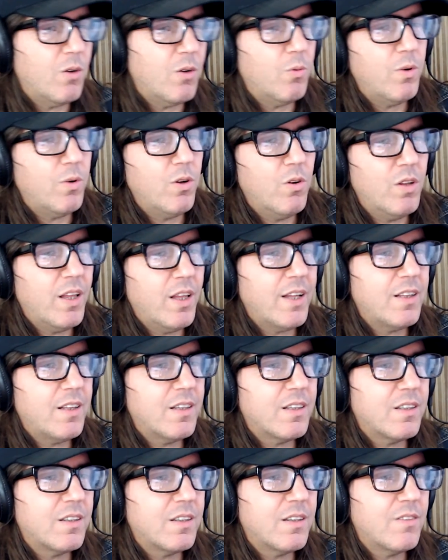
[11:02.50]
we all like to,
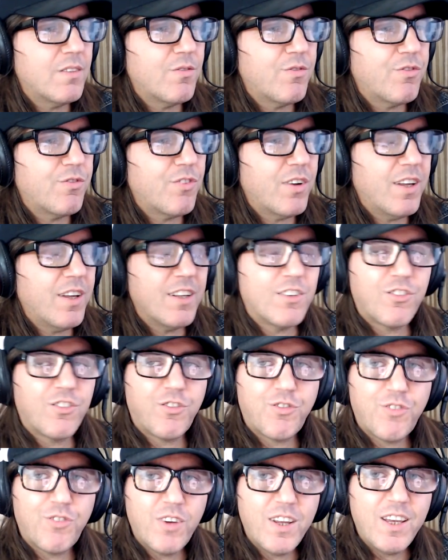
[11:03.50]
it's
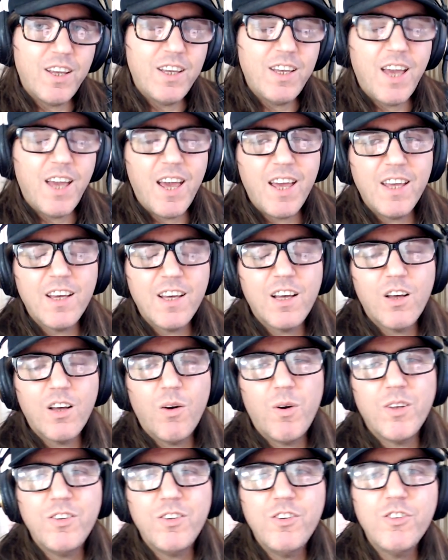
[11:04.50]
free. Yeah, you can go
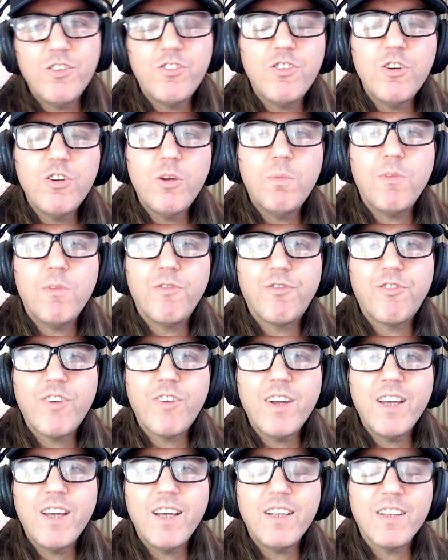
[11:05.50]
on YouTube and
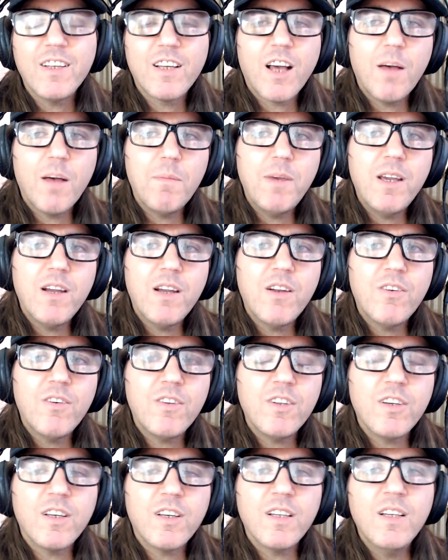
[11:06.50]
free, and you come here and
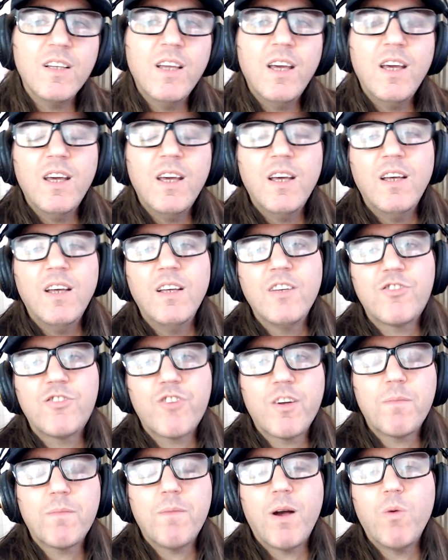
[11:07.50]
you can
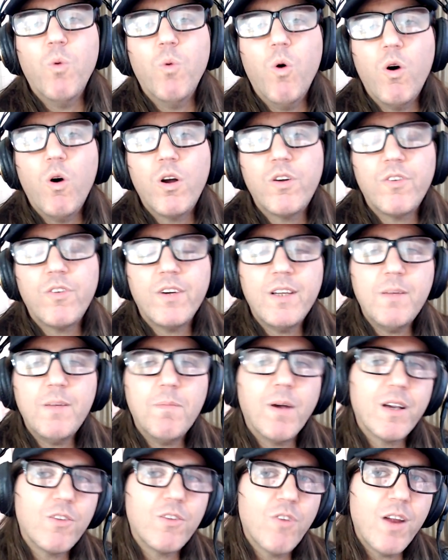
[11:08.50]
drink my water and eat
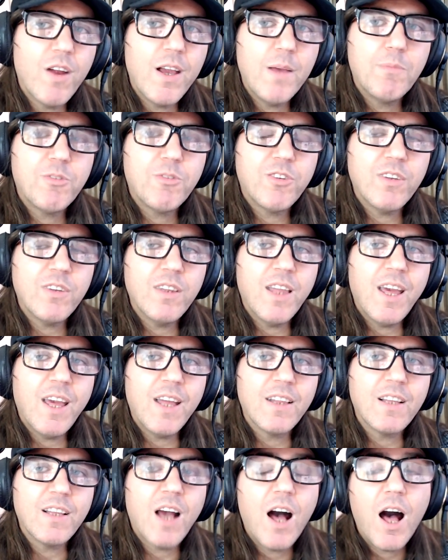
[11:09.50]
my grapes
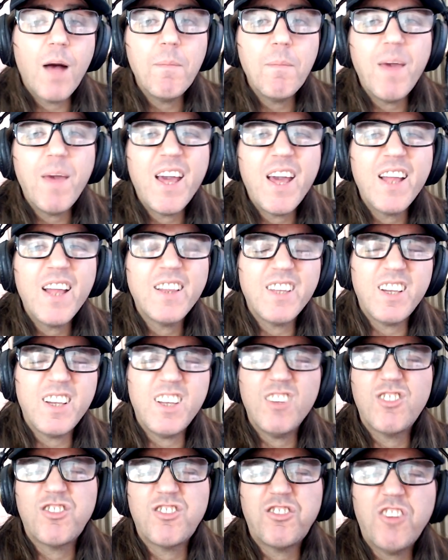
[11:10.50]
and comment and
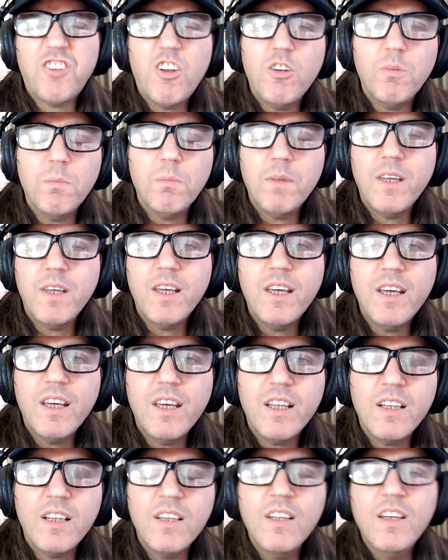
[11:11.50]
insult me
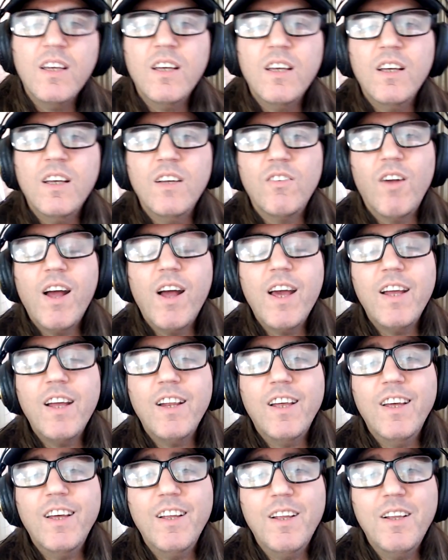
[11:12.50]
and, right,
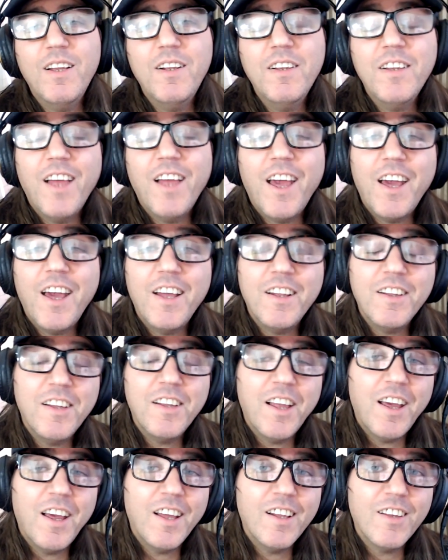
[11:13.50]
and
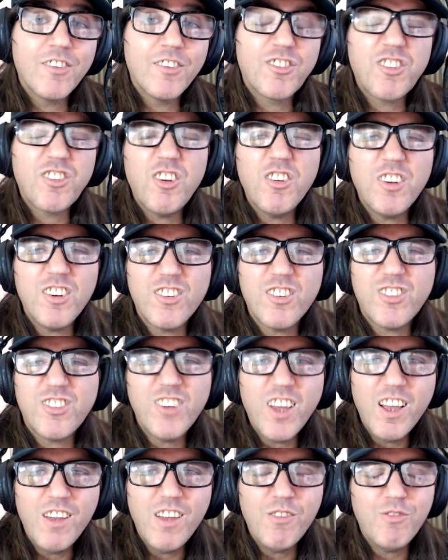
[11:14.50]
insult
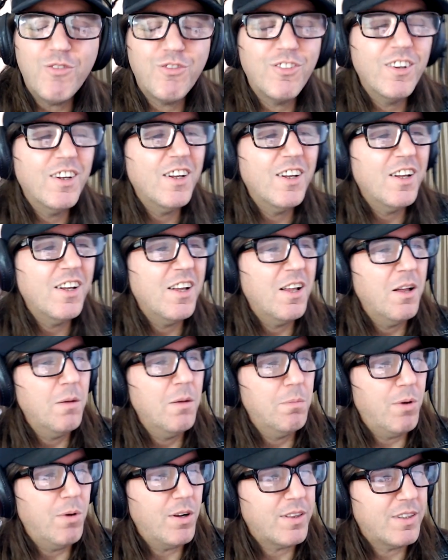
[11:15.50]
yourself.
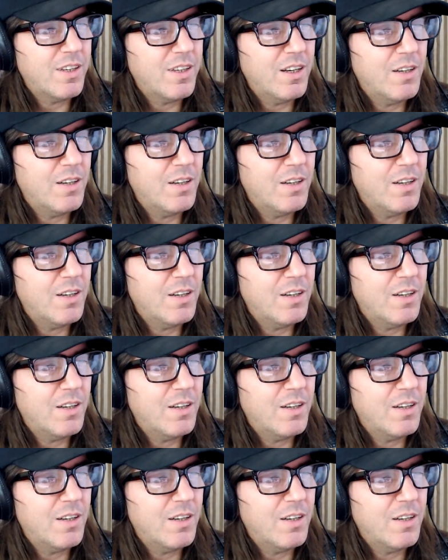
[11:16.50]
But